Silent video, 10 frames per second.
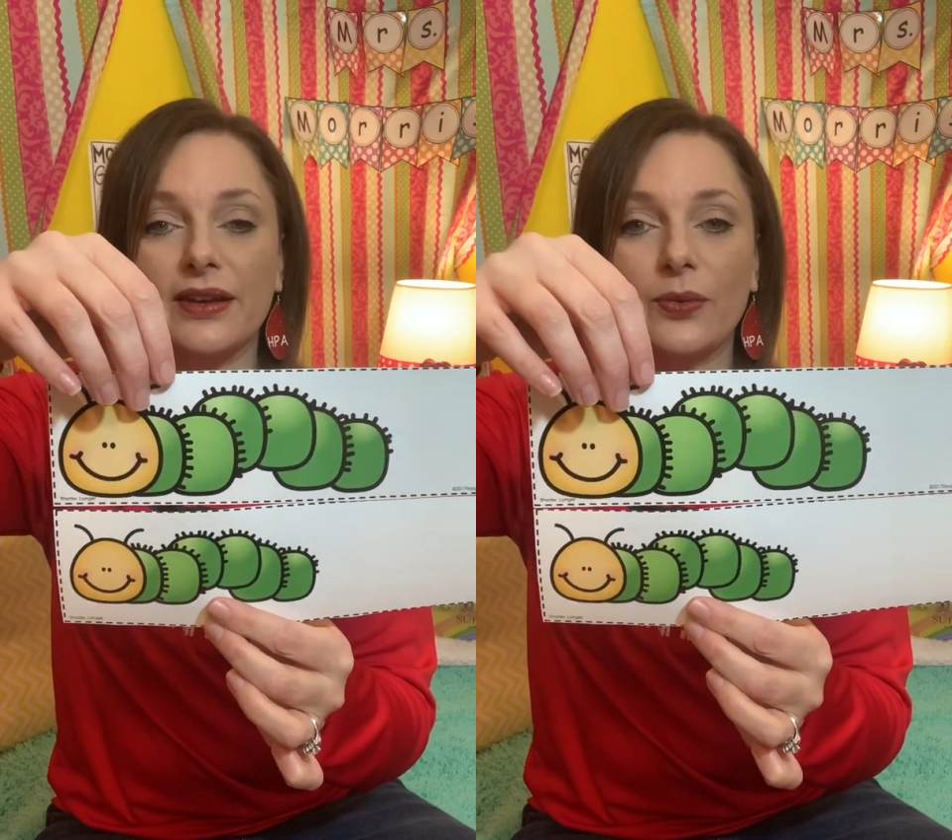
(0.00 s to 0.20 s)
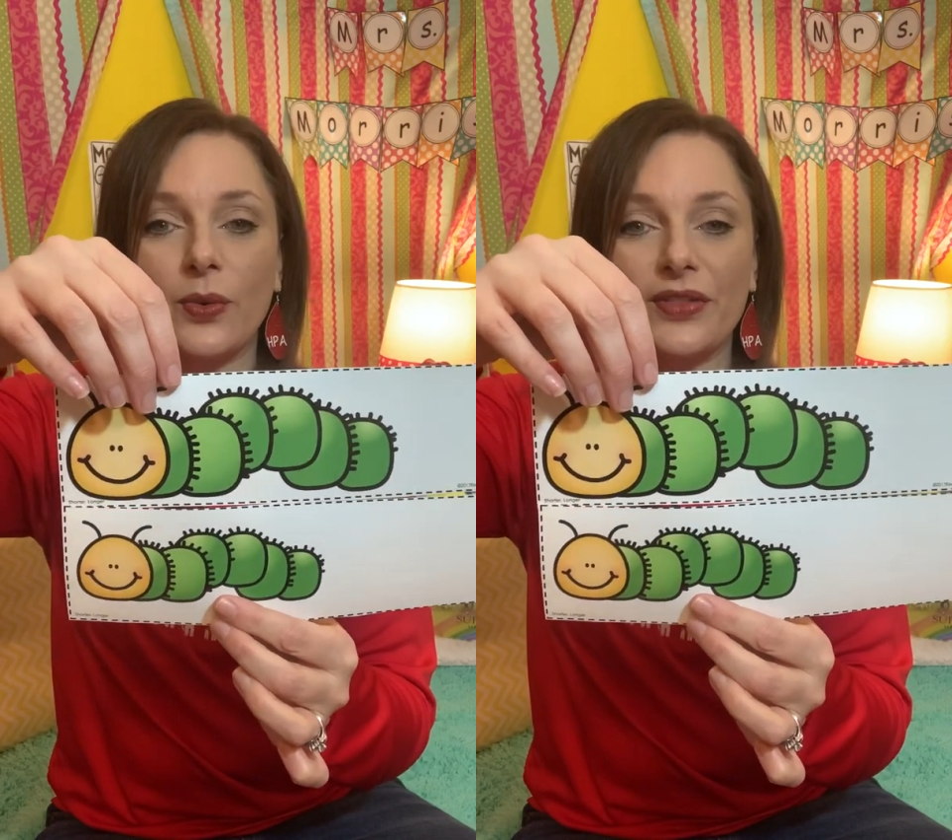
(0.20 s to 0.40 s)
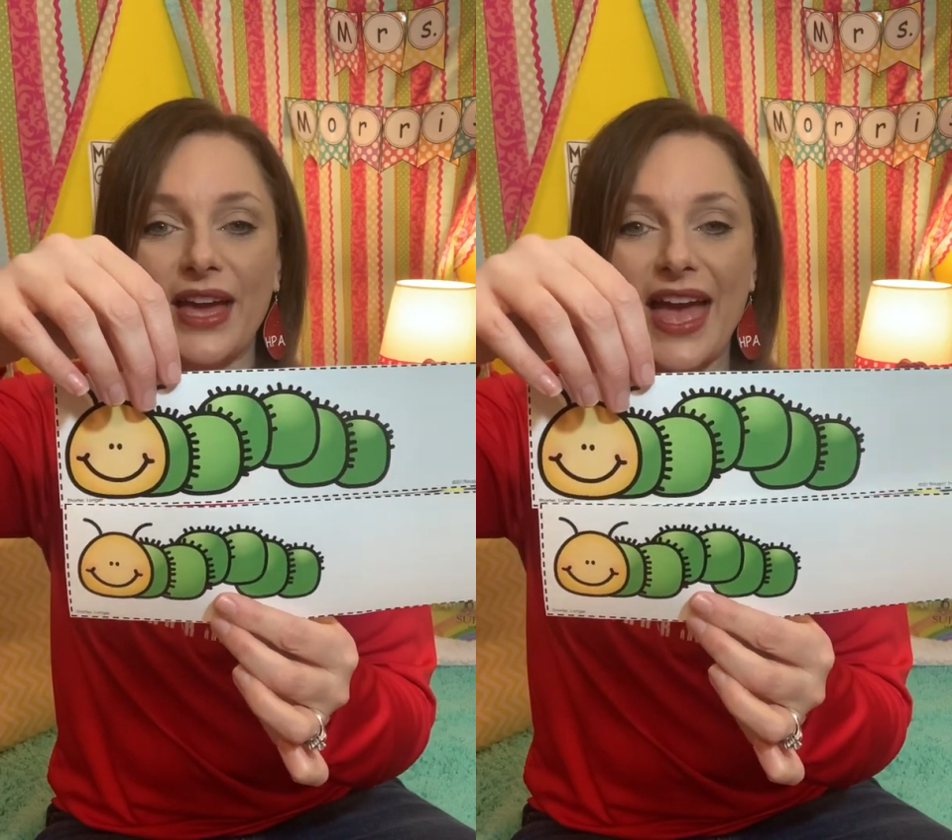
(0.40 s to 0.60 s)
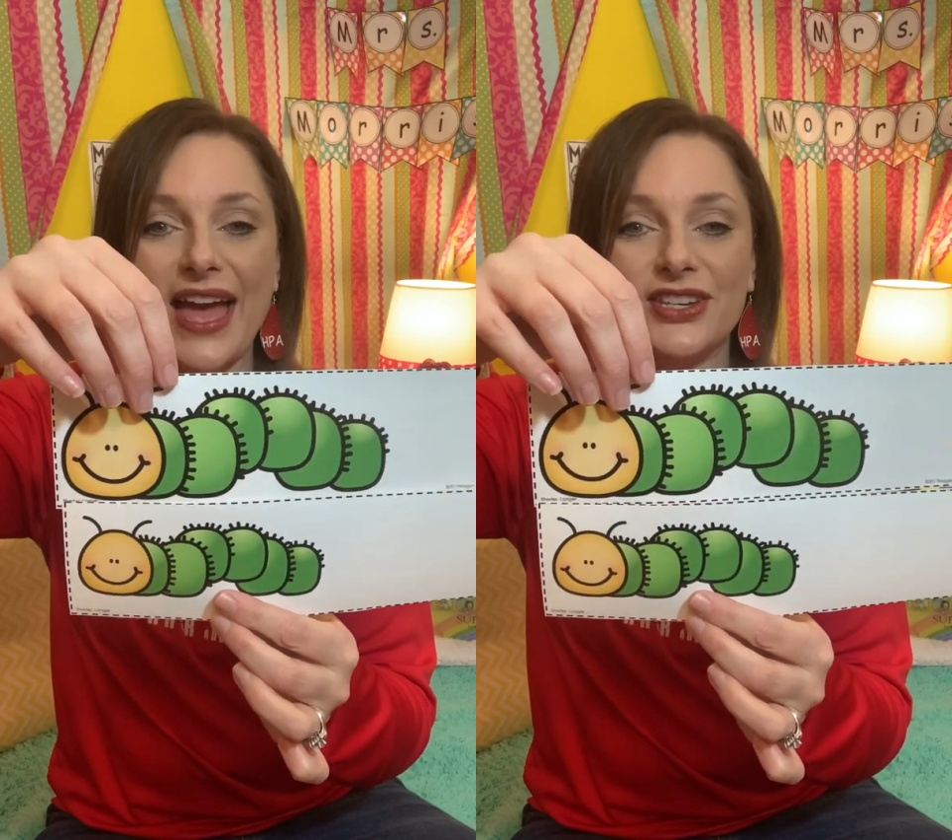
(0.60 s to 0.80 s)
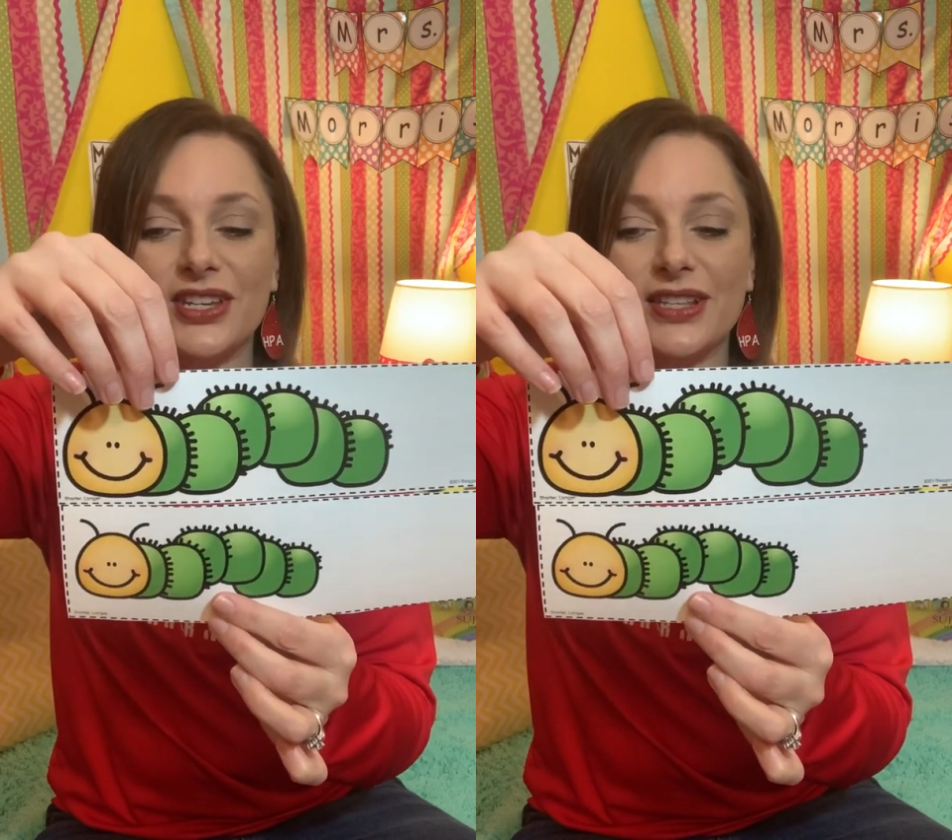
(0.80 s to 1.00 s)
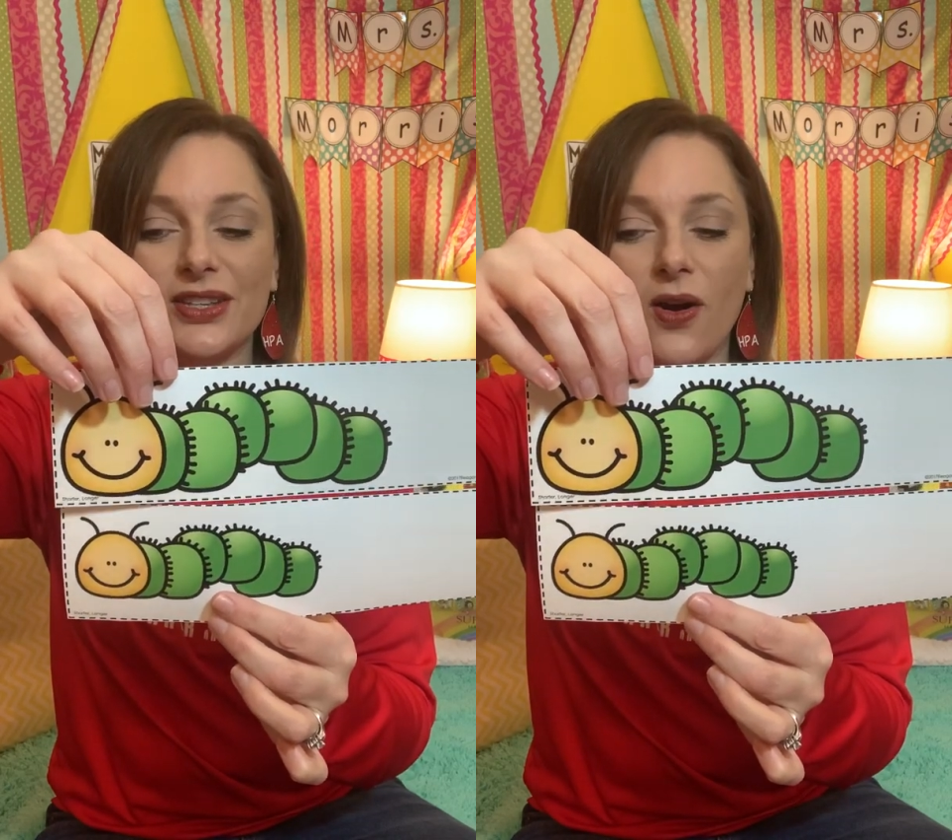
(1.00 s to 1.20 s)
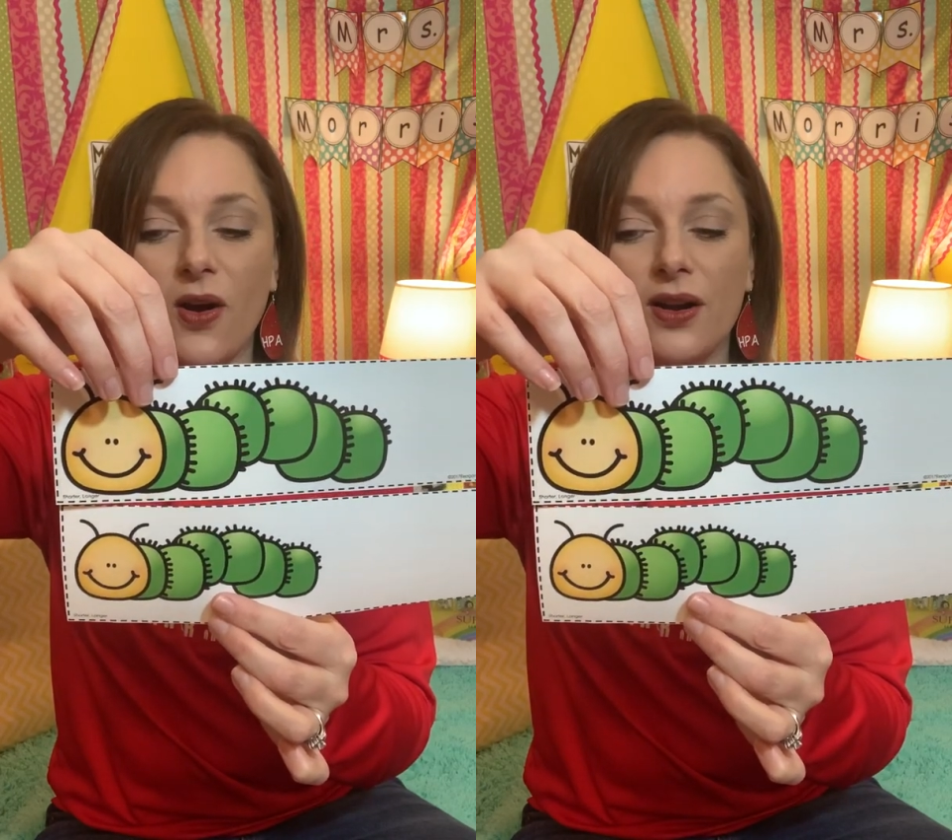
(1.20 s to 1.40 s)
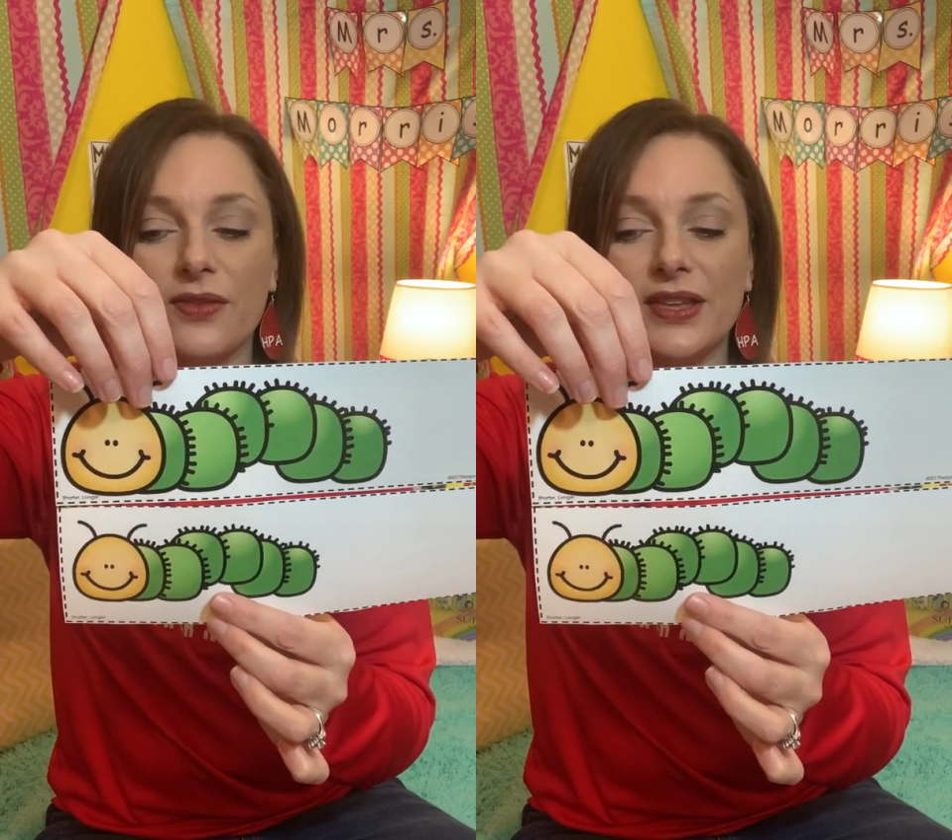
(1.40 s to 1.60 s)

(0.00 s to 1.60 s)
where the edges are